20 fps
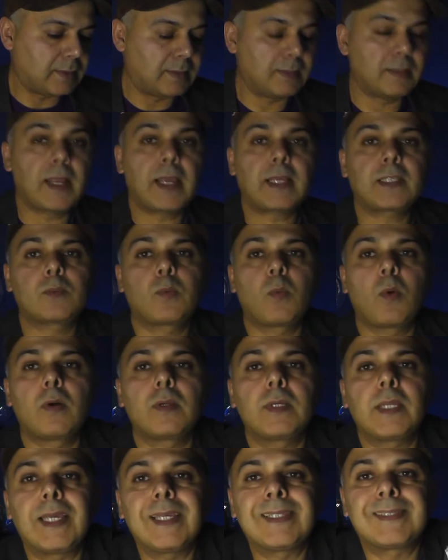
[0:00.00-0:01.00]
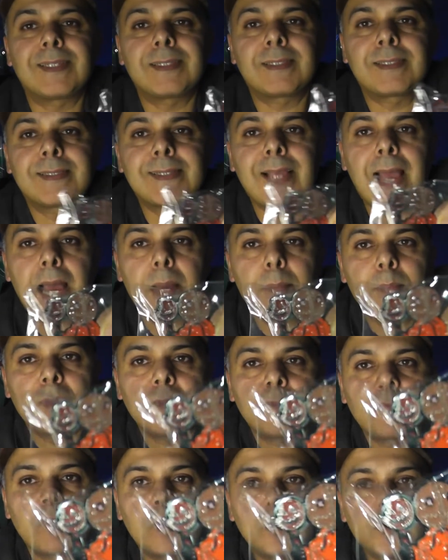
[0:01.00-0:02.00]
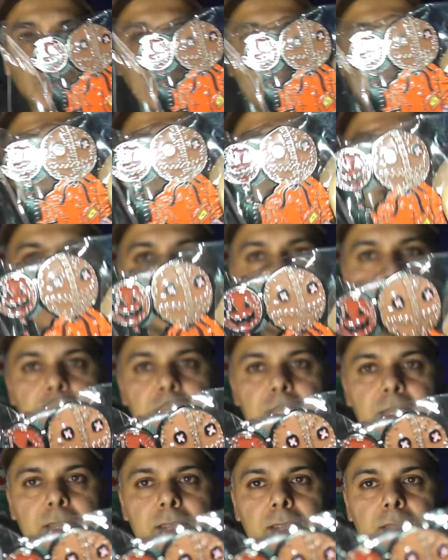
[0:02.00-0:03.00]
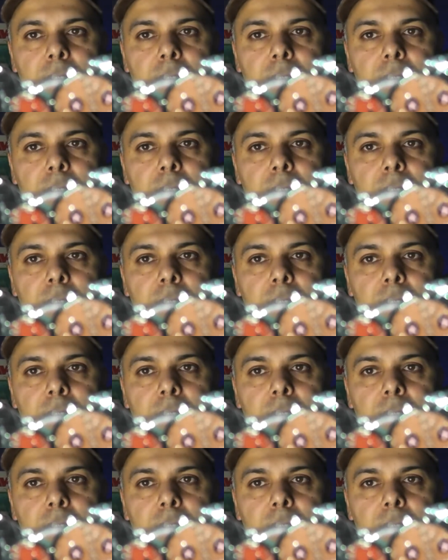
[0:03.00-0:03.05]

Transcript: Next one is Sam from Trick or Treat.